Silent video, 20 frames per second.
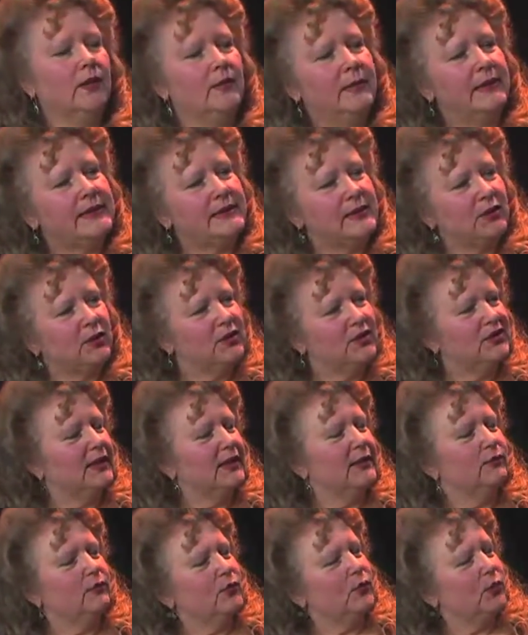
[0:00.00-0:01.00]
it's a good
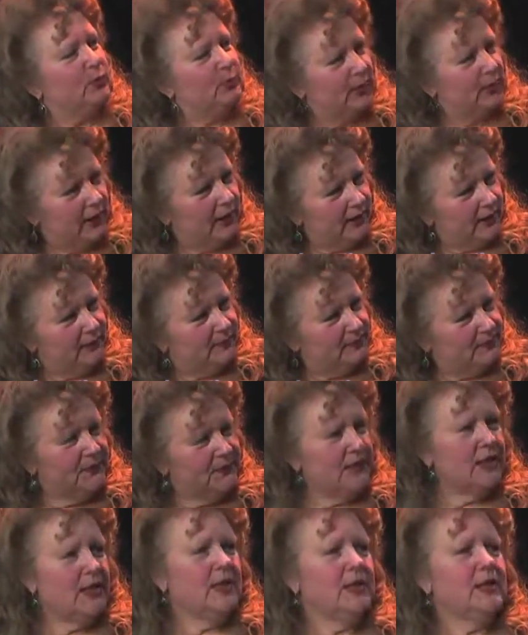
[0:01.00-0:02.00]
thing for the planet.
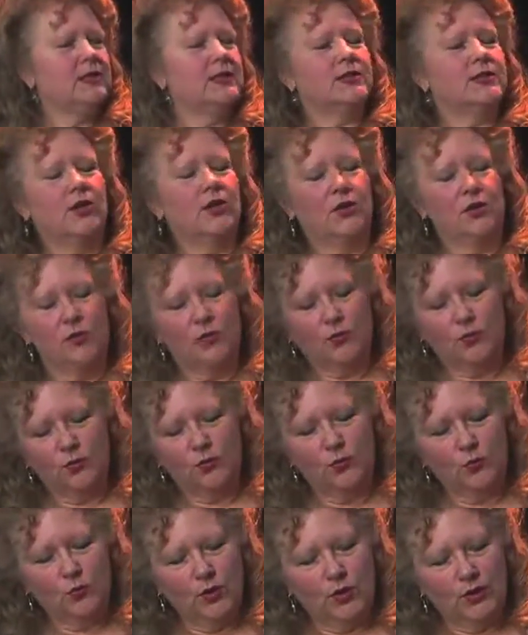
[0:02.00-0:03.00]

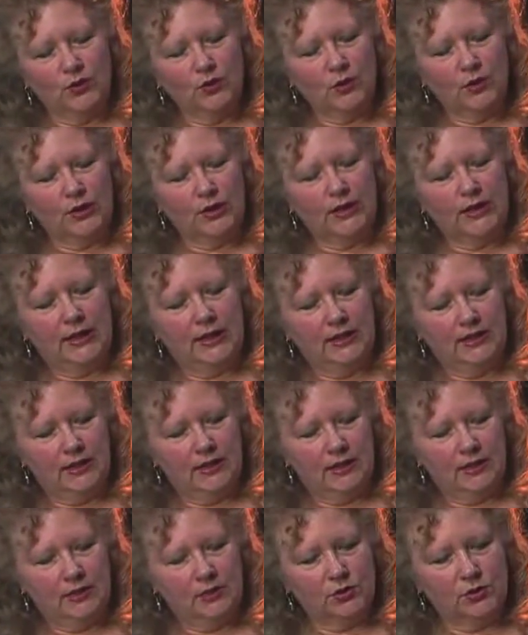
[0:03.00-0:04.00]
So we're looking
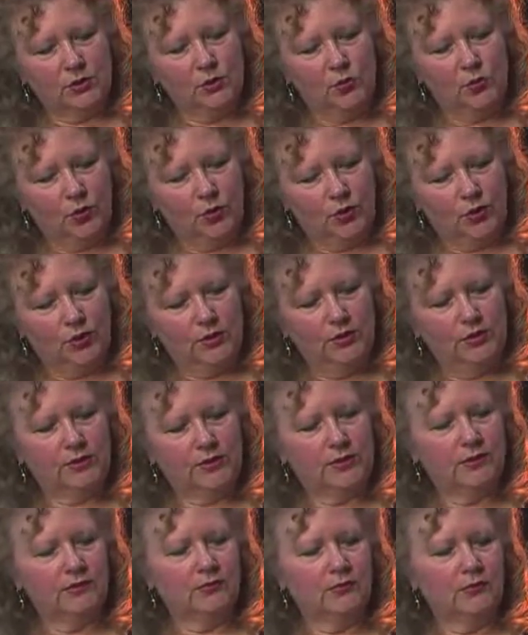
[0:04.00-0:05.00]

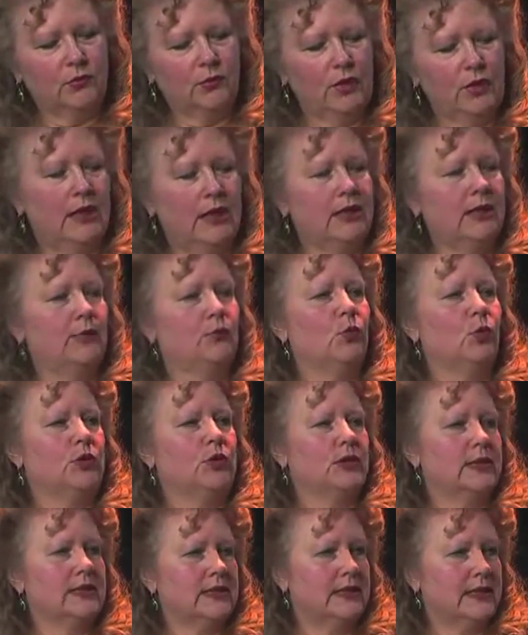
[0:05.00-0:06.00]
toward creating more
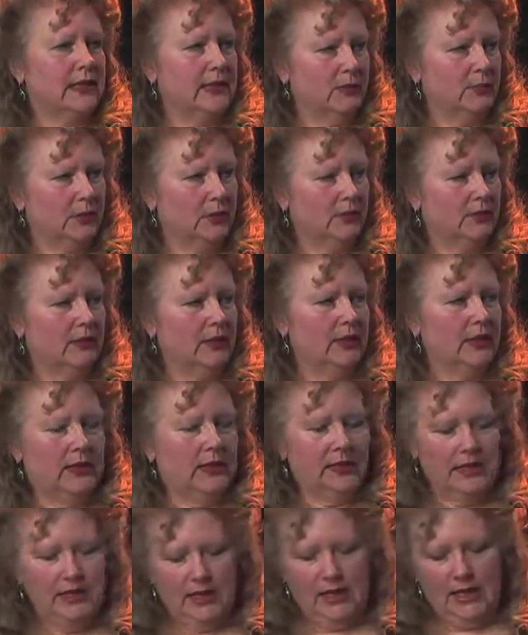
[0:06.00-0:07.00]

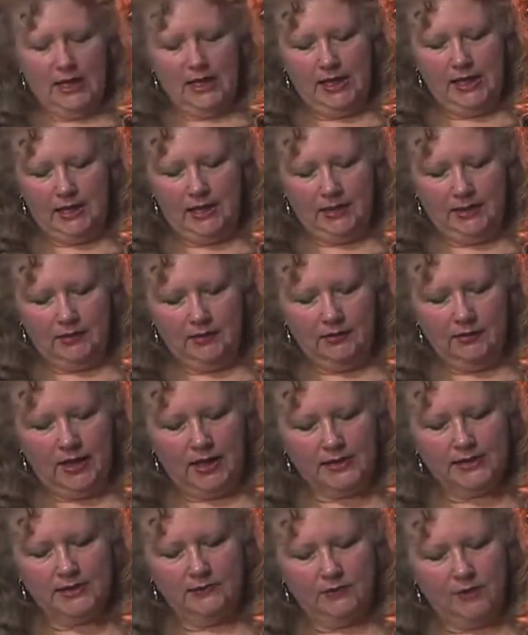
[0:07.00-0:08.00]
sustainability and
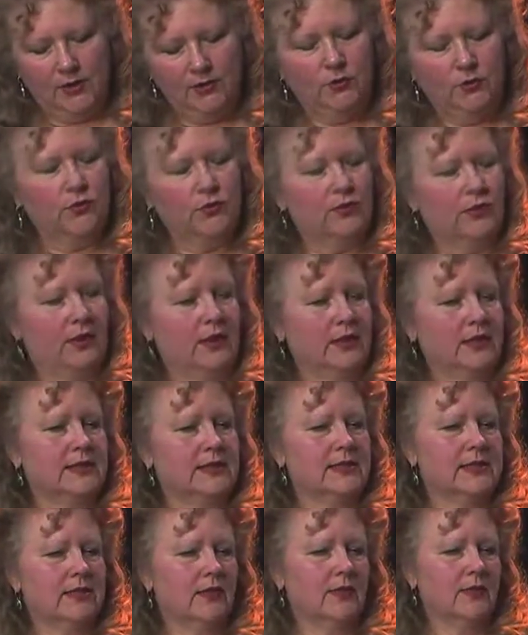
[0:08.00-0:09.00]
lots of other
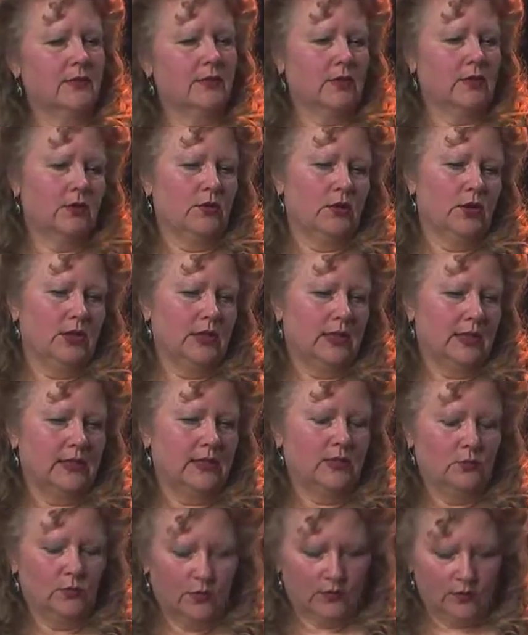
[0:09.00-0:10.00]
things that are
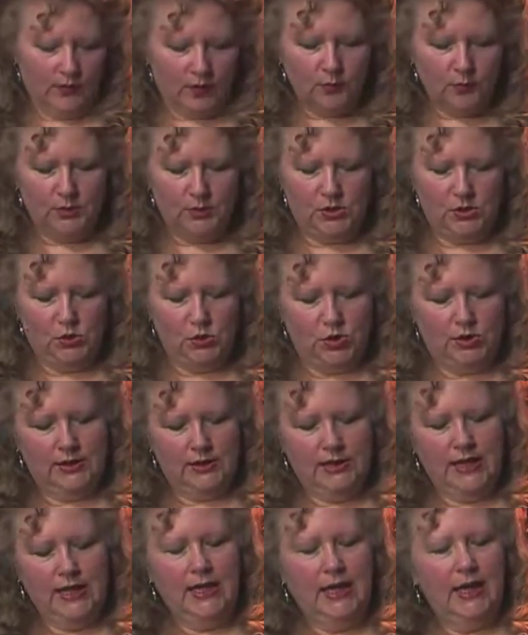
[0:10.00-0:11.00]
connected with our mission.
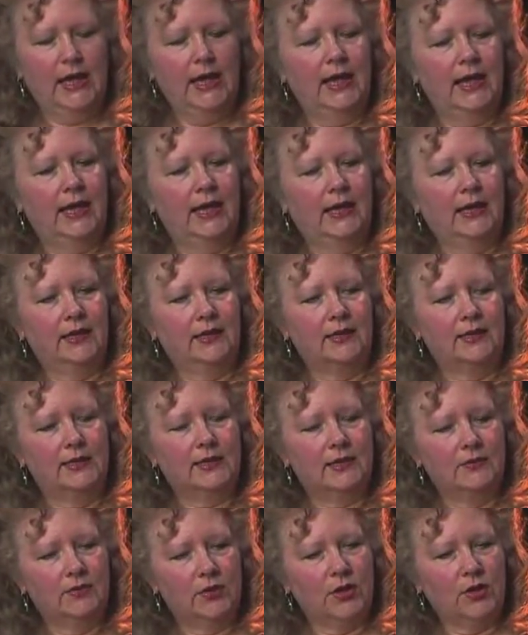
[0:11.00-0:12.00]

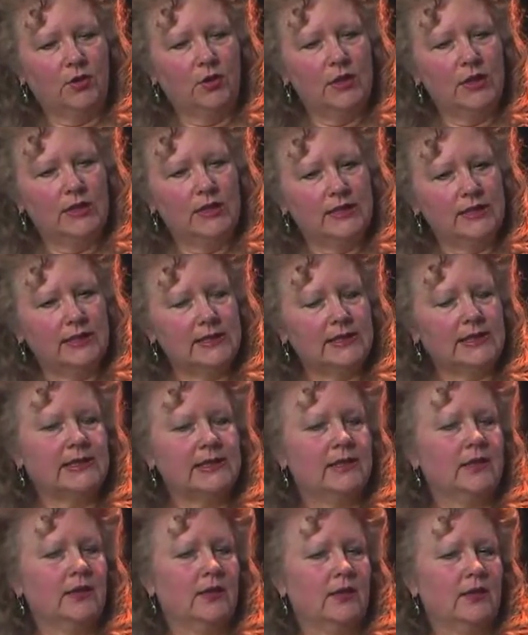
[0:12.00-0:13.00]
And there is